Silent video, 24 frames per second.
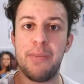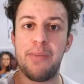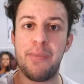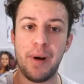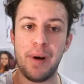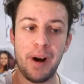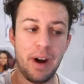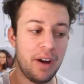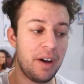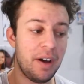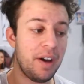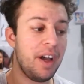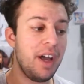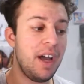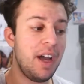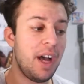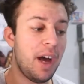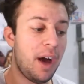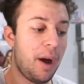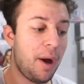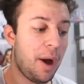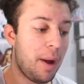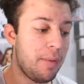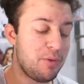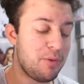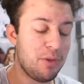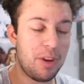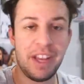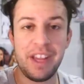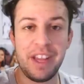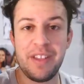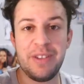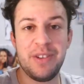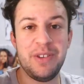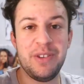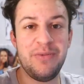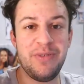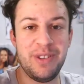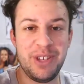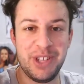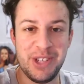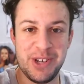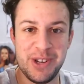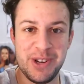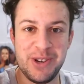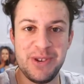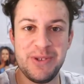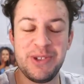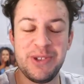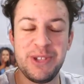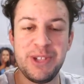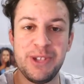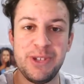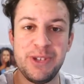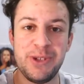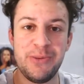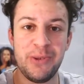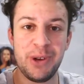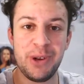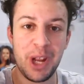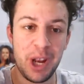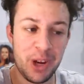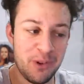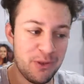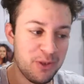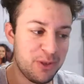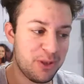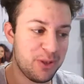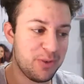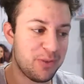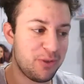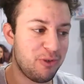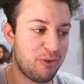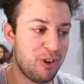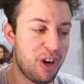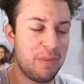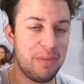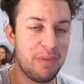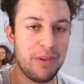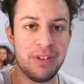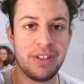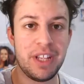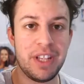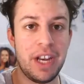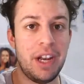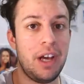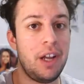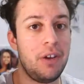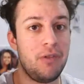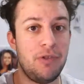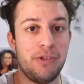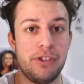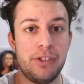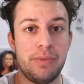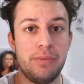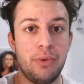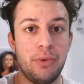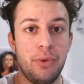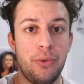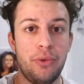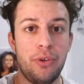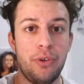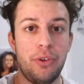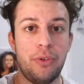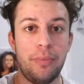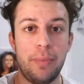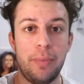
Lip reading: but I'm trying to get this video to 100 subscribers and 100 supporters.